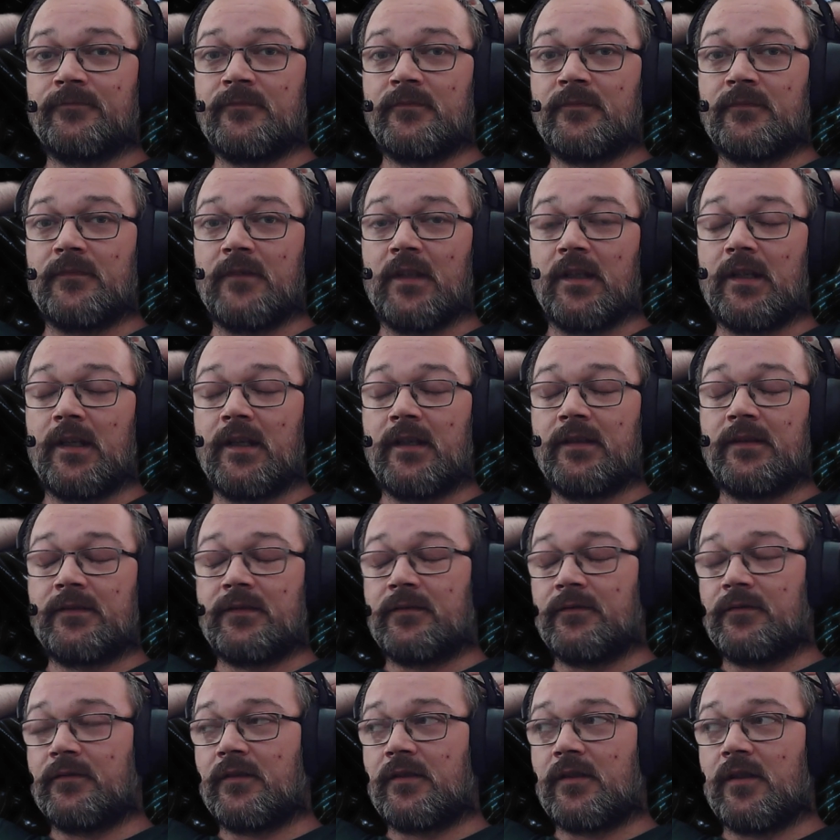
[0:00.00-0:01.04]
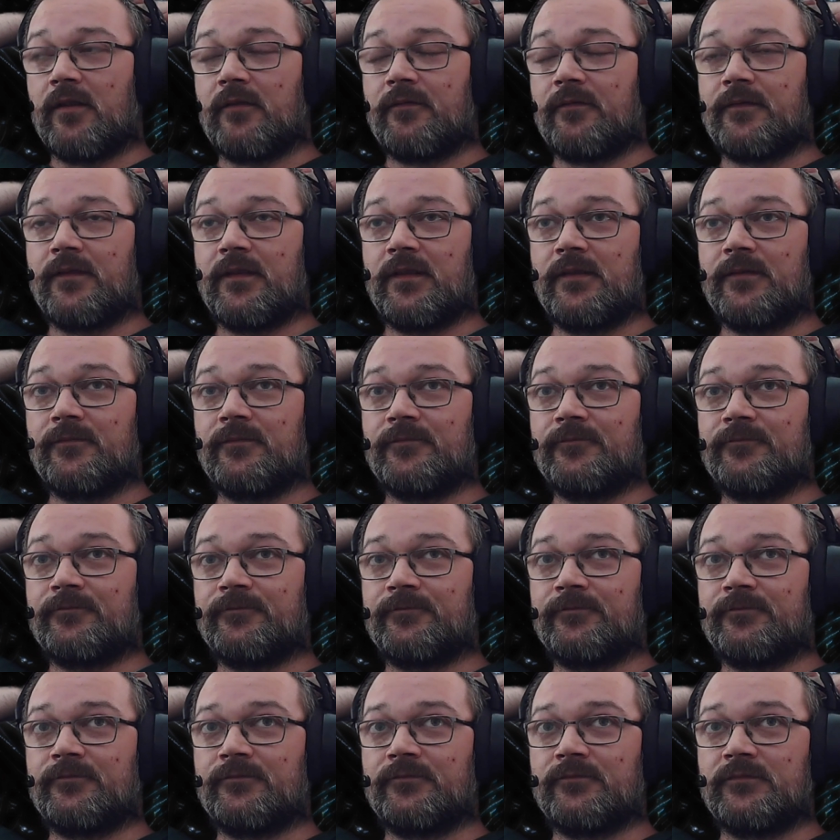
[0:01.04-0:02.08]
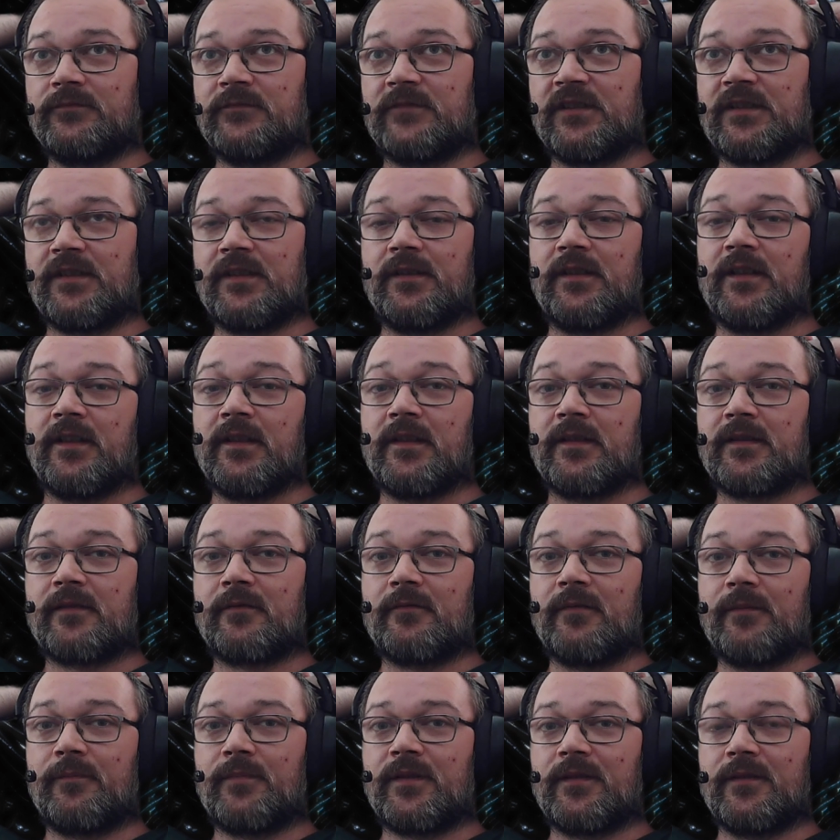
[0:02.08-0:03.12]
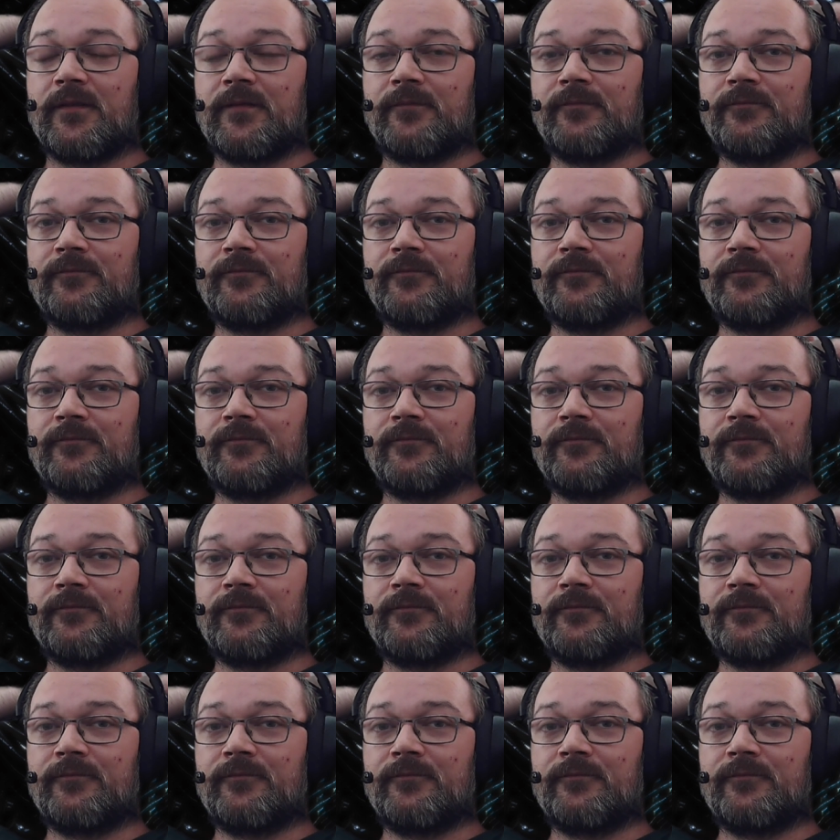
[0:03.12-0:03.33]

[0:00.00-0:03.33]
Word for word: The link to the Ko-Fi is in the description.